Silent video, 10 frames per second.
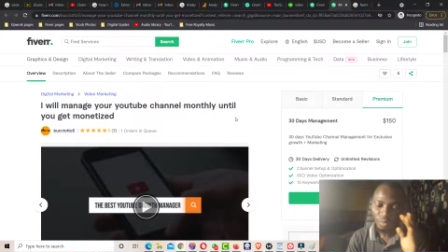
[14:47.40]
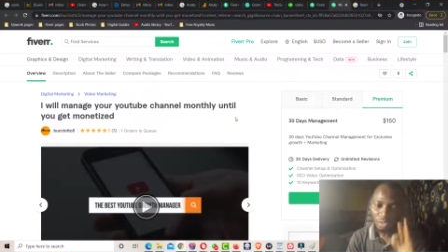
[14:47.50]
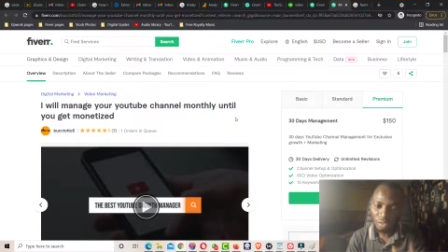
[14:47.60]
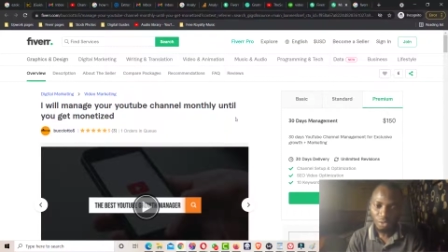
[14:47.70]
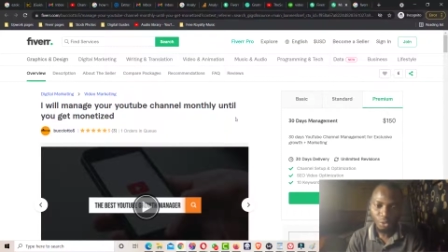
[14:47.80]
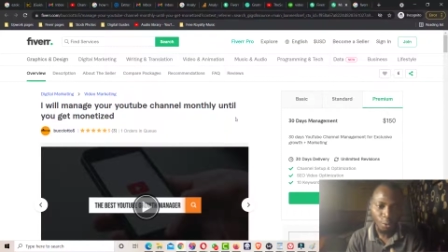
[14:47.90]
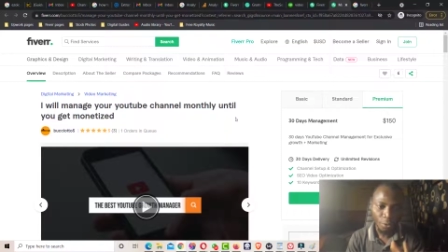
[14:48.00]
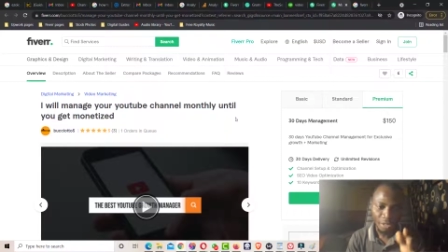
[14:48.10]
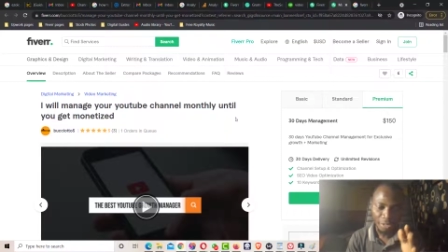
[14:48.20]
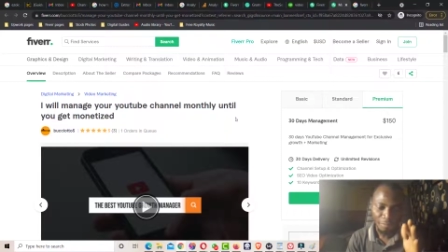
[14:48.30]
So
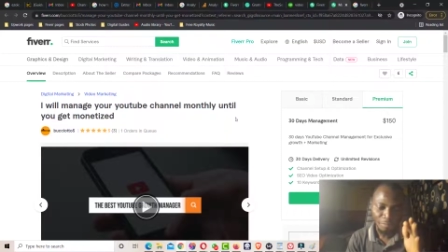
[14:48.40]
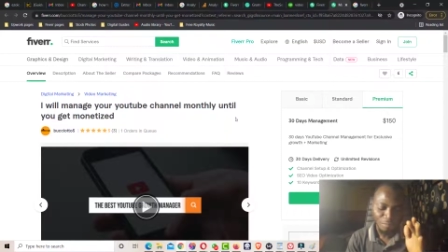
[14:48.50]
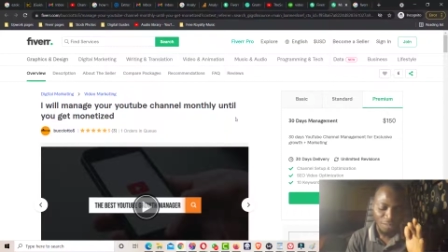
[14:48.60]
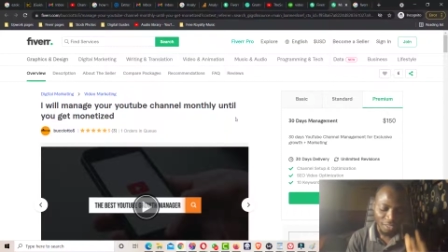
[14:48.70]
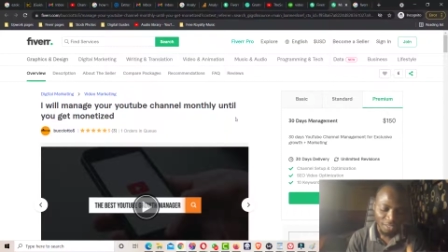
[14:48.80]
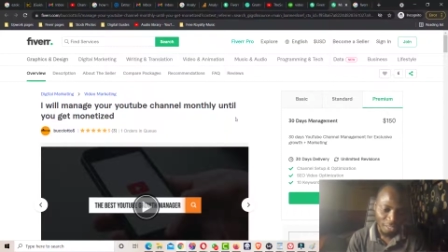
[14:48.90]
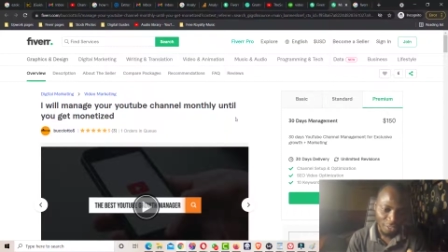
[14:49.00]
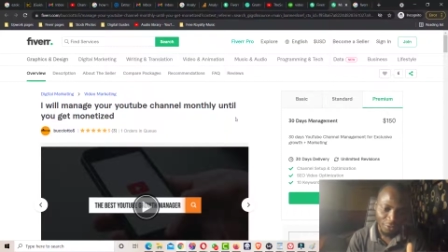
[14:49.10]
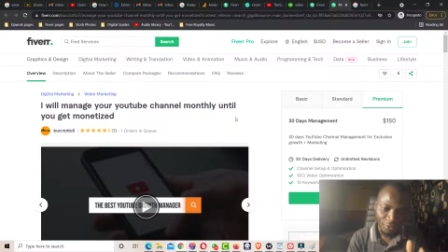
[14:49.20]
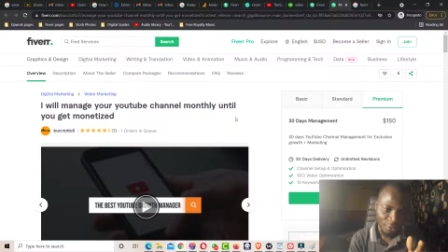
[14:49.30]
thank you
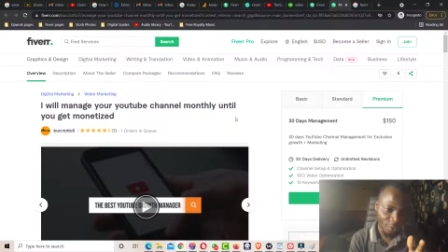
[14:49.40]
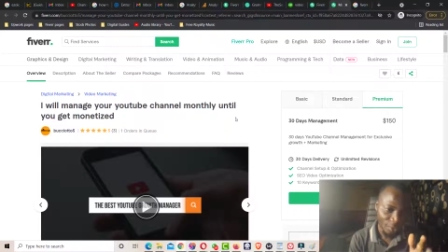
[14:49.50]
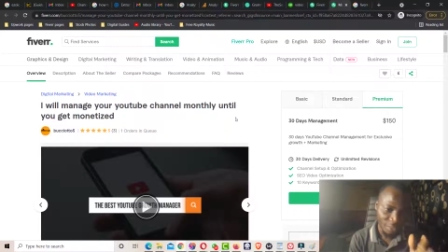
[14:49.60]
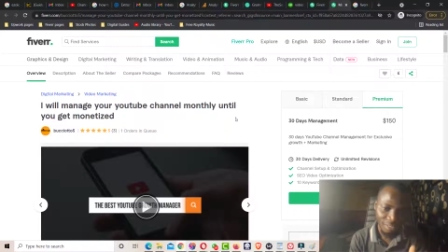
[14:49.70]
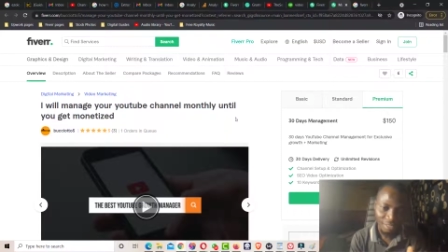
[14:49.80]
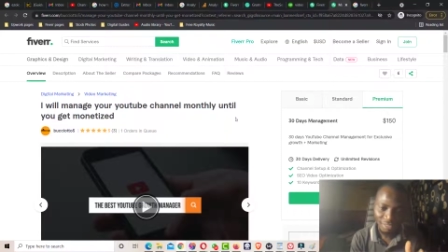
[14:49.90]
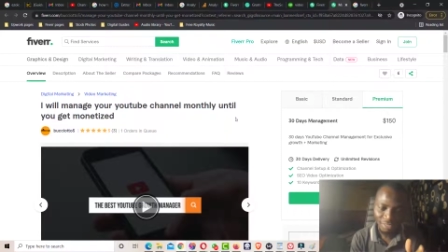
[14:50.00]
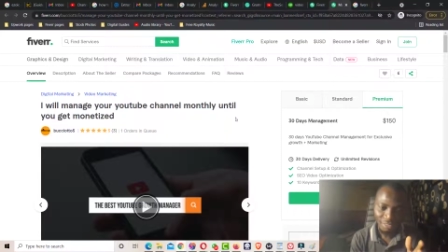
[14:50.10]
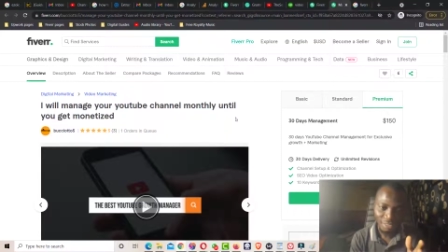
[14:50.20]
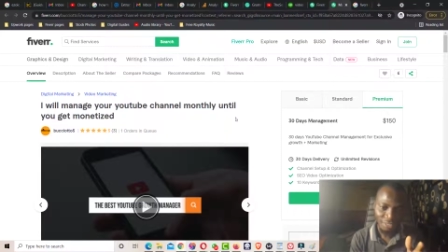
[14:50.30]
for watching
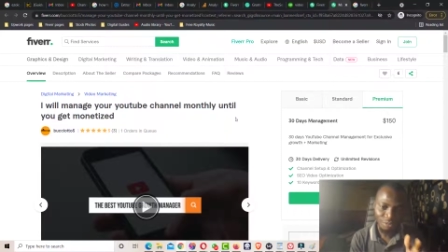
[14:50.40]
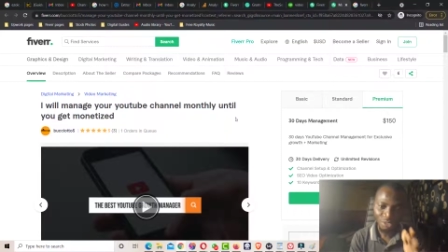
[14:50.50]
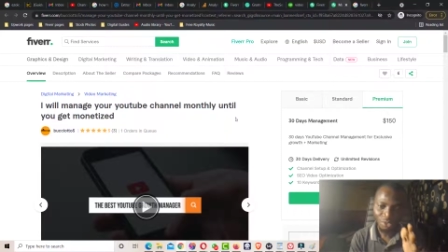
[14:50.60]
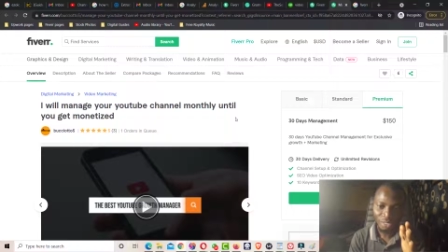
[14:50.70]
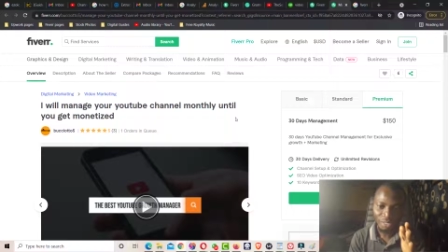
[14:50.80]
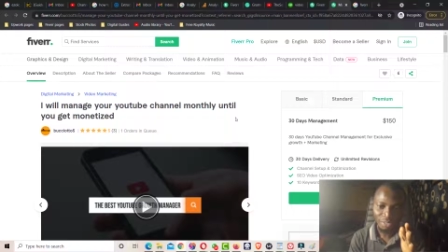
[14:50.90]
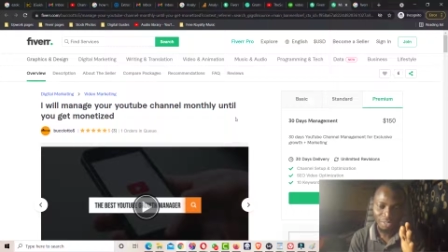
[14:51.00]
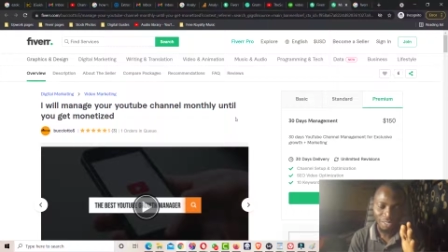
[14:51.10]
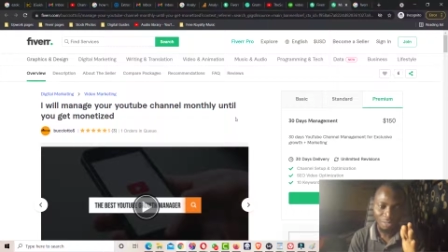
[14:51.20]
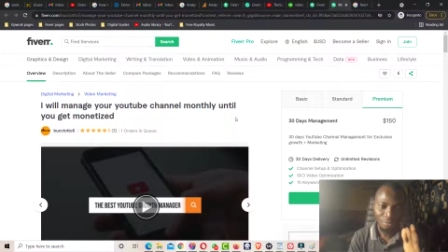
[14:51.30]
this video, and
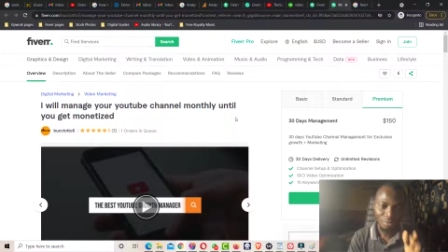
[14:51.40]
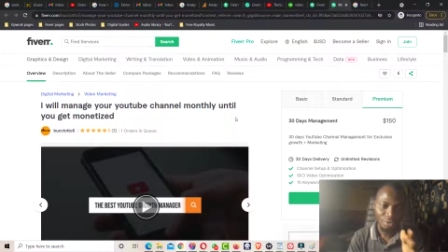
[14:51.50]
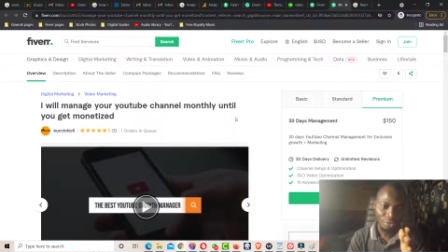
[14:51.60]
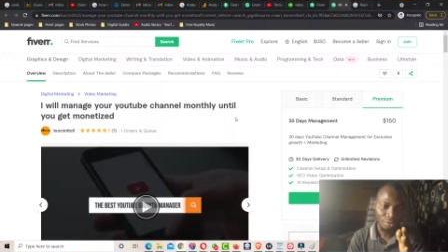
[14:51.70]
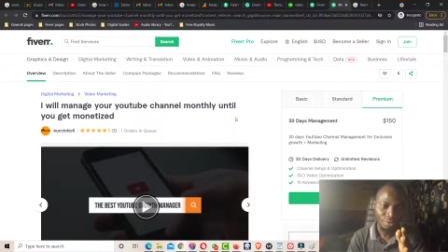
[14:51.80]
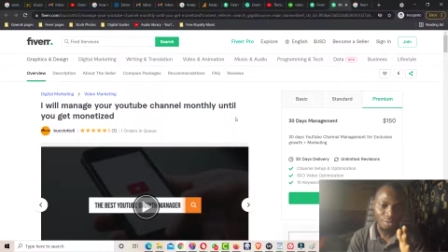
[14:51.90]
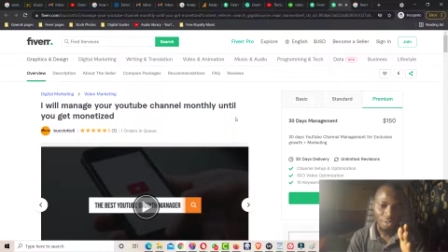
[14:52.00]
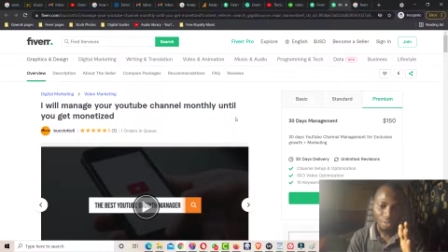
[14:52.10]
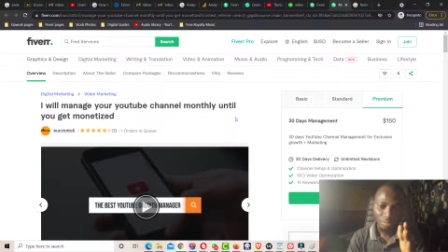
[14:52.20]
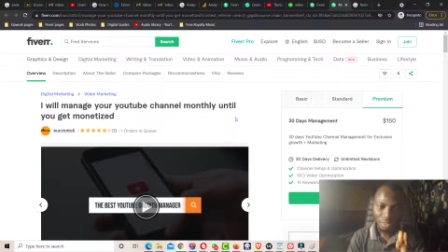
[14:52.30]
I promise to
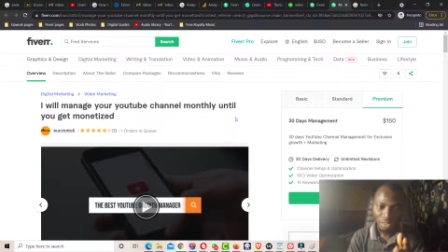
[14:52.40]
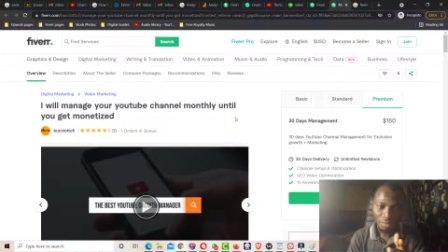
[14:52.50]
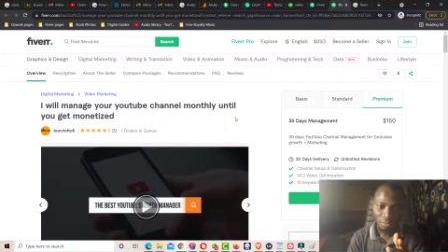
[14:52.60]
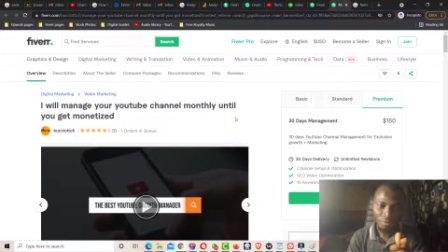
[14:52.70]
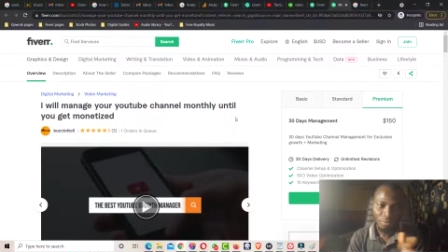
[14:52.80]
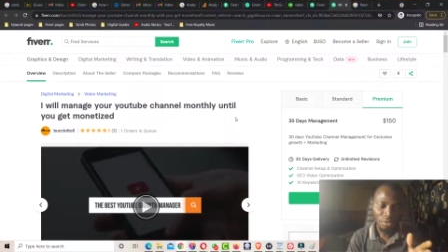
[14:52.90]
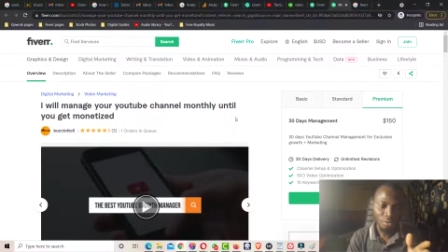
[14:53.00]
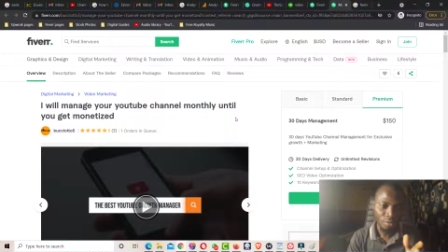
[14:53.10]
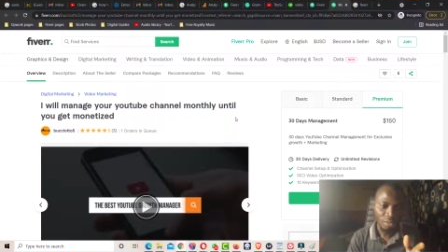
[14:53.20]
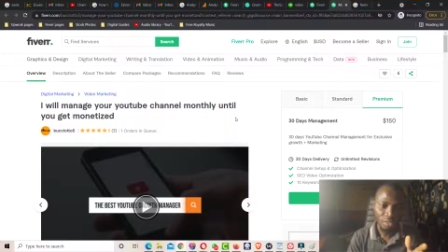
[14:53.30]
make more video
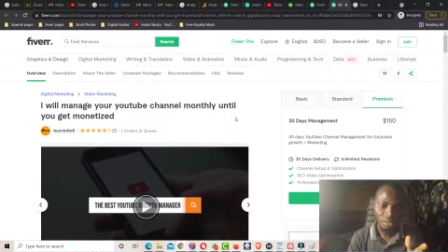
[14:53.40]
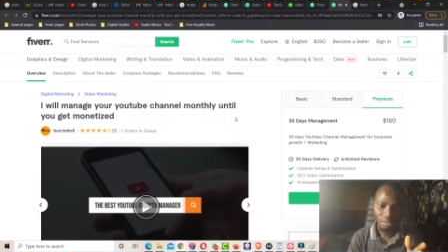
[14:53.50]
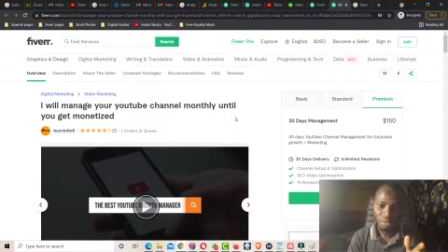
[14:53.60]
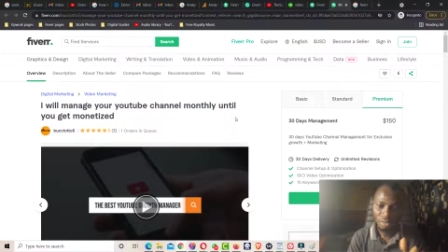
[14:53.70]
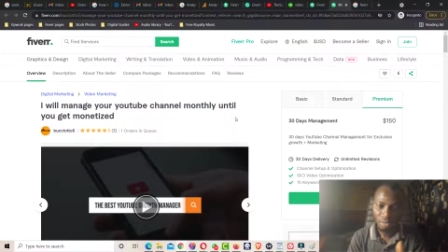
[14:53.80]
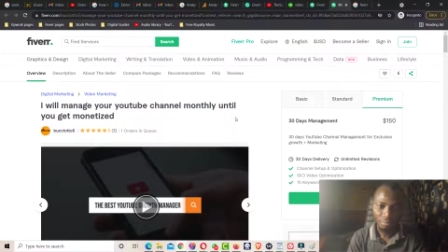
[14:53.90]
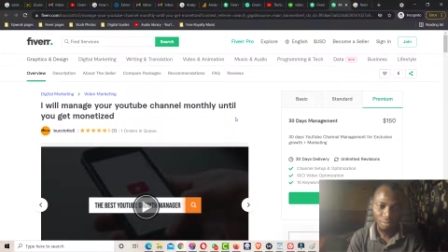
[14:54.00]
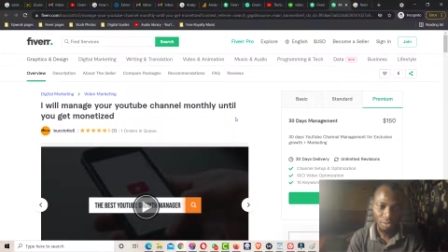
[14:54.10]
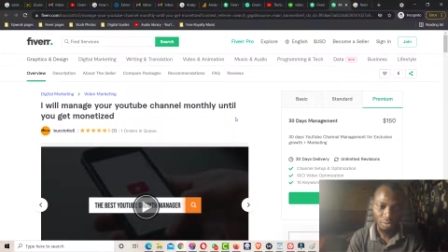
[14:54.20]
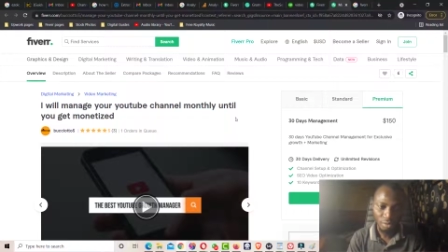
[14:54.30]
within
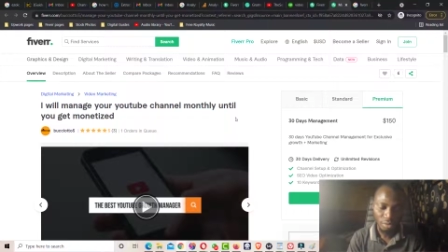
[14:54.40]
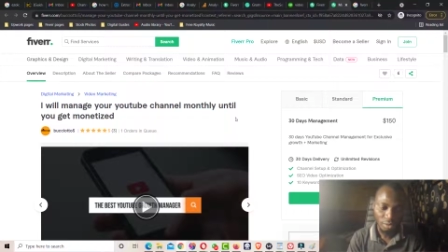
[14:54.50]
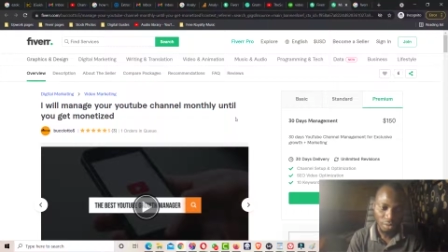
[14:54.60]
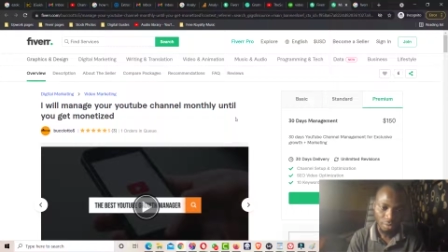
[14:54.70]
this week. Sure.